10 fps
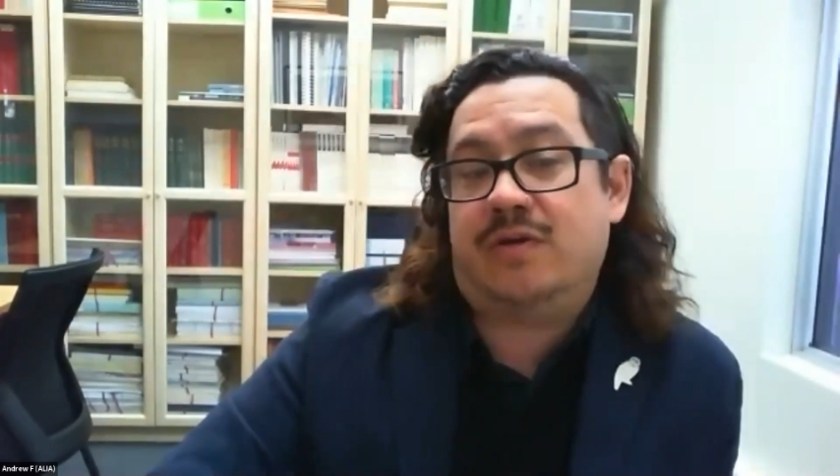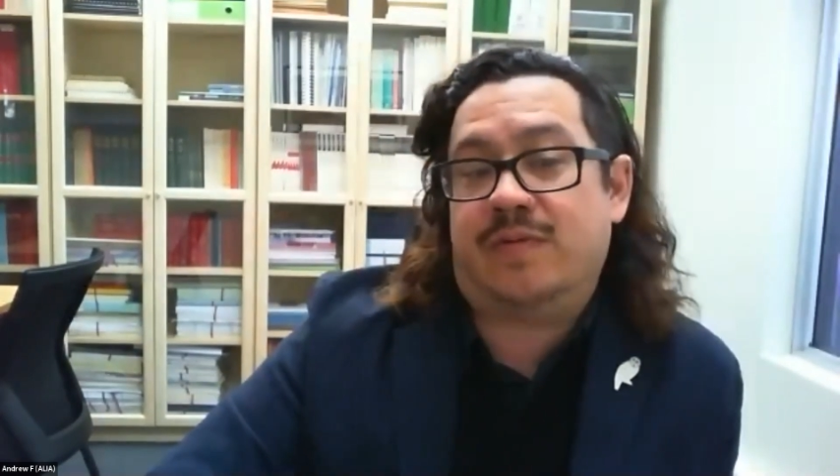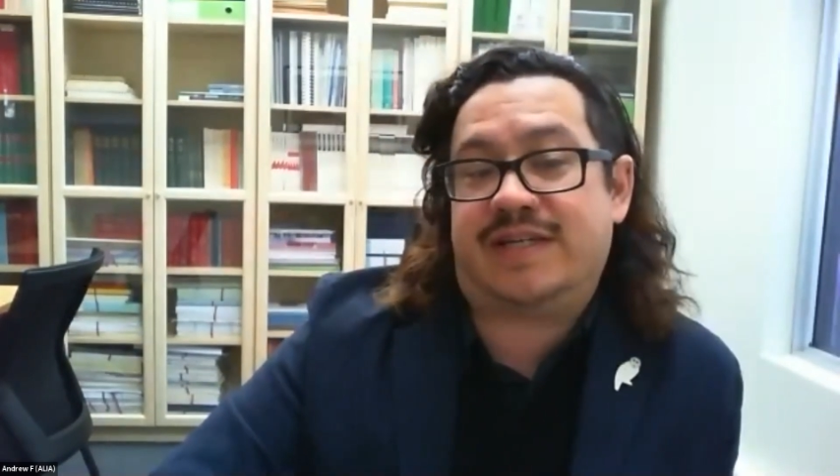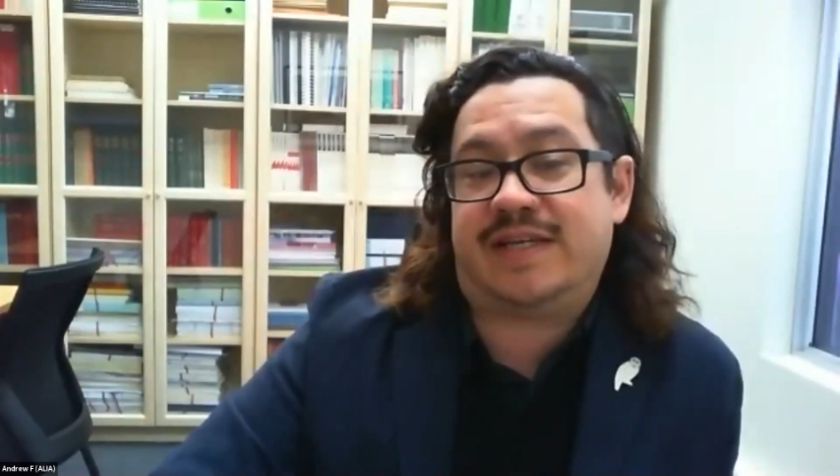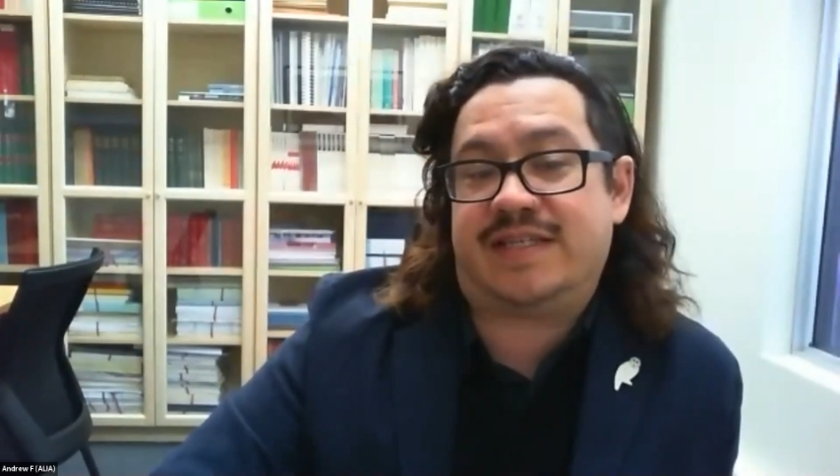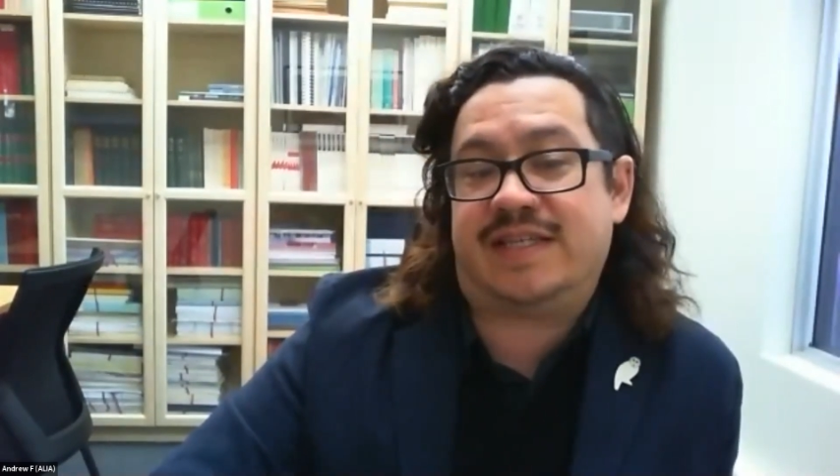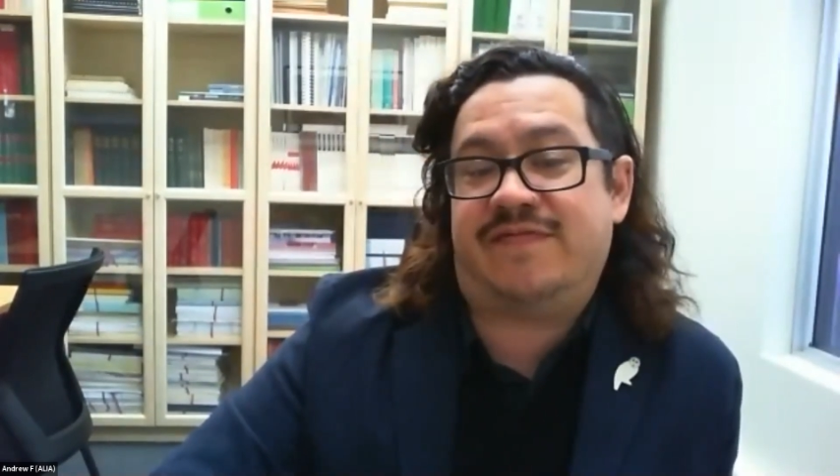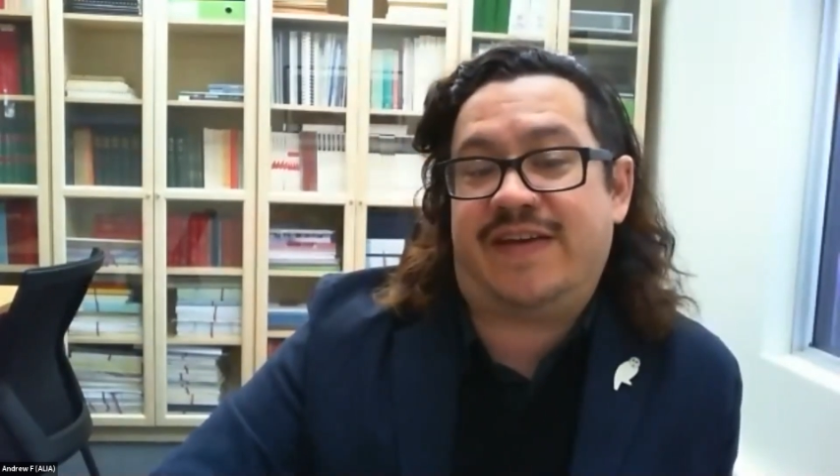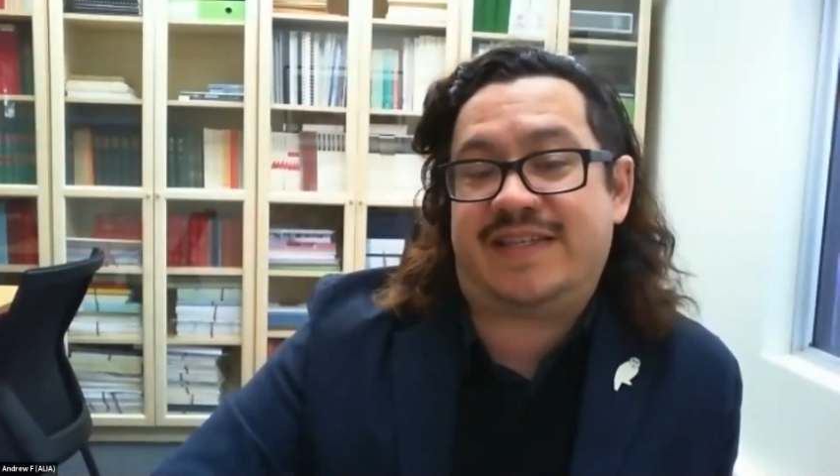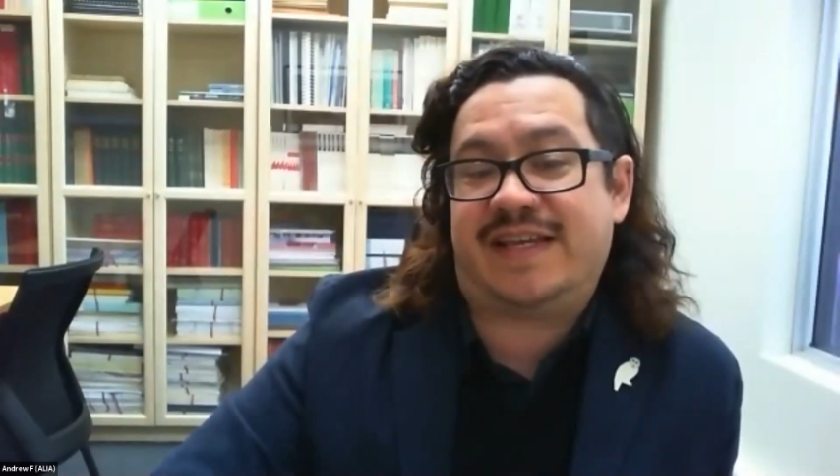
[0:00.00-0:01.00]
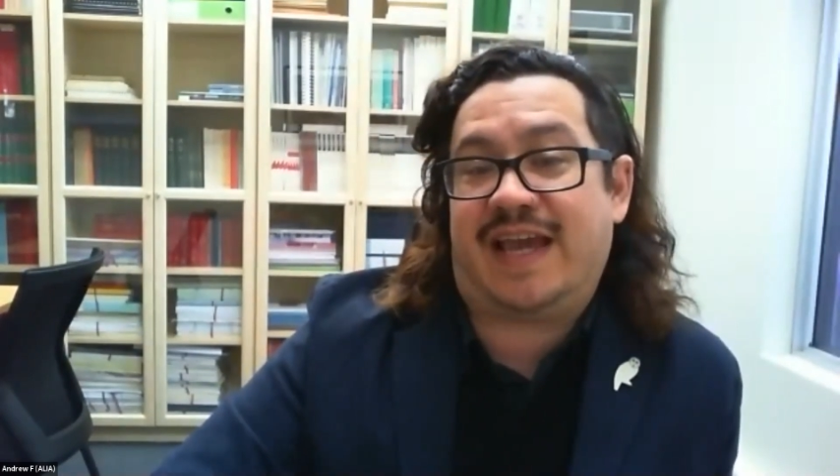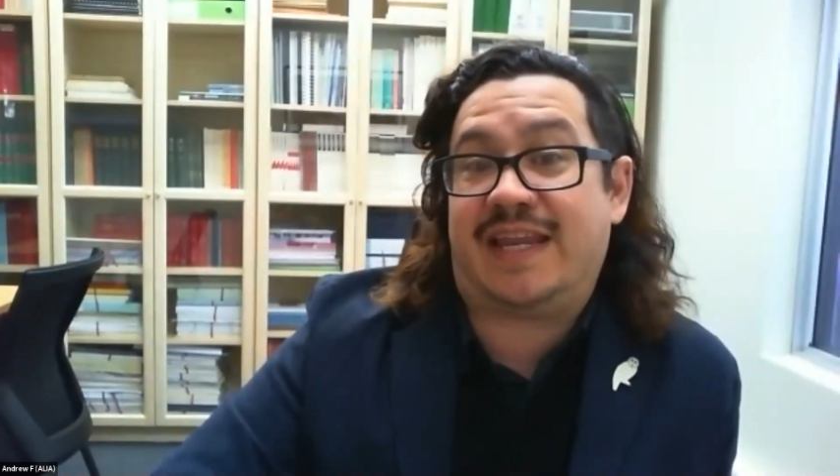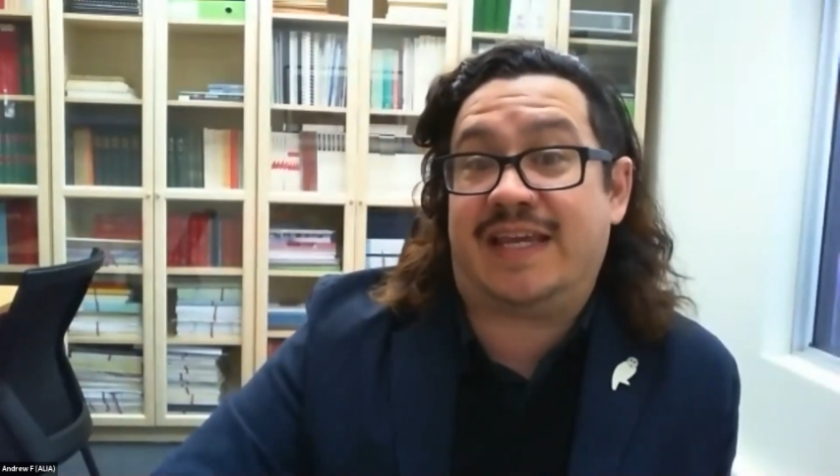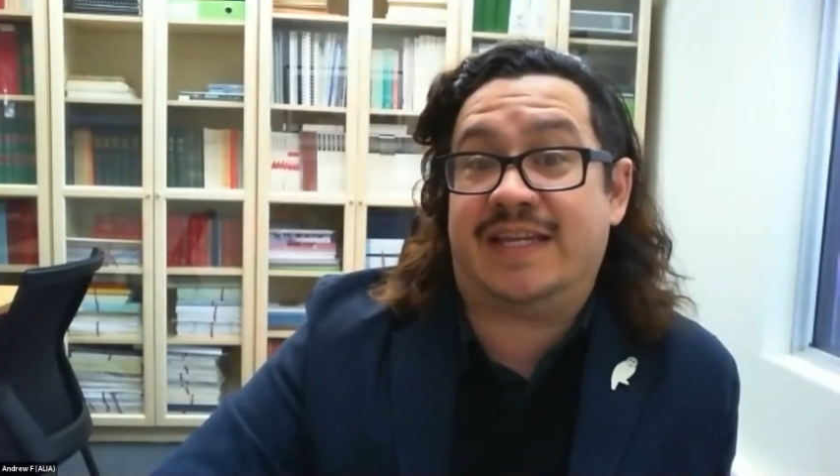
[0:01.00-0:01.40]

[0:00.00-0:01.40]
where she is investigating